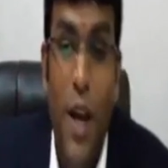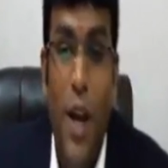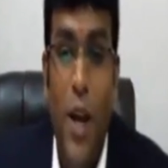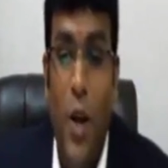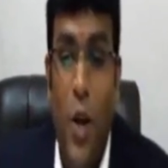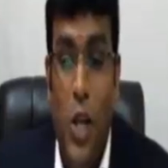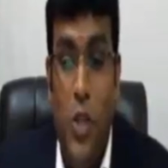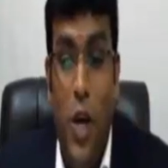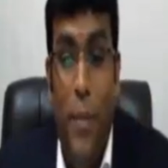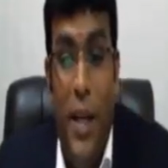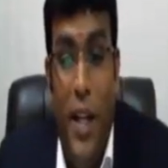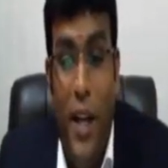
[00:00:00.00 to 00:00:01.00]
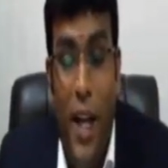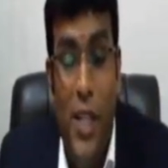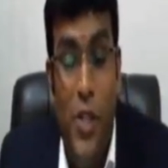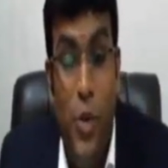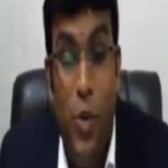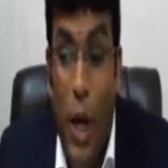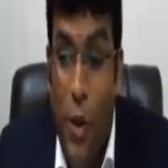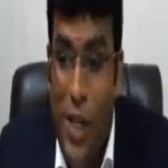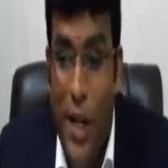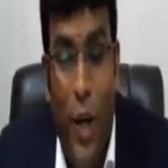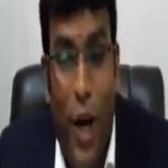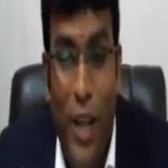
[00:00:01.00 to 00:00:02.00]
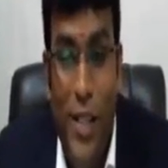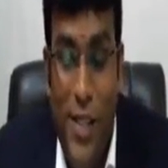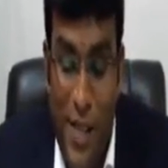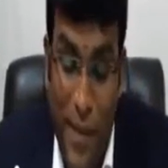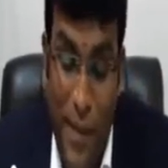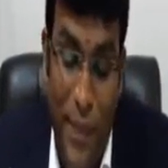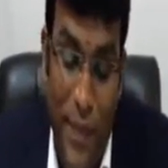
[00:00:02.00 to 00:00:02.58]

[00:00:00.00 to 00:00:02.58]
Cost of materials $2,000.